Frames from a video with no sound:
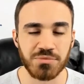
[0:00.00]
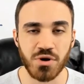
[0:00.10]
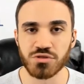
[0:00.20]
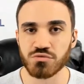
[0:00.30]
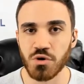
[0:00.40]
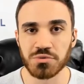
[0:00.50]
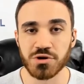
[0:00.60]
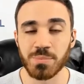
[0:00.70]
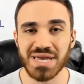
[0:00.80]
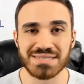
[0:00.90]
They're on the road,
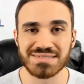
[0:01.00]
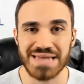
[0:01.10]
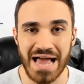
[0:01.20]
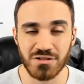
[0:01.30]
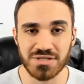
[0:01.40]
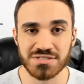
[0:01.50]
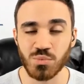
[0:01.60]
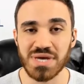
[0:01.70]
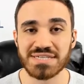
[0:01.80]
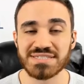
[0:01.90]
they're up against Dallas.
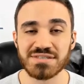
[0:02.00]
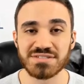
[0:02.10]
We see the